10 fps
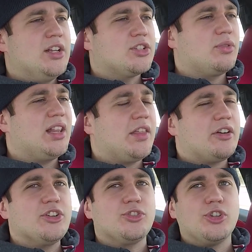So really,
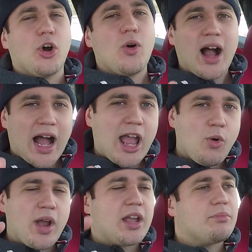there is no
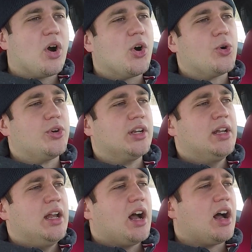highway mode
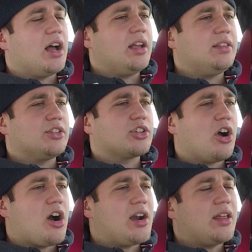in this
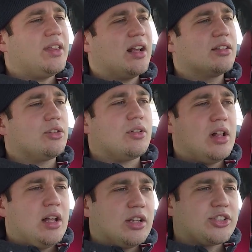car, and I think a little
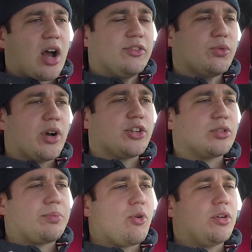software
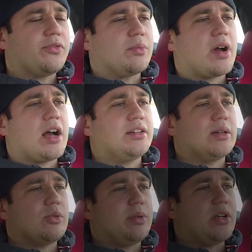support from Honda would be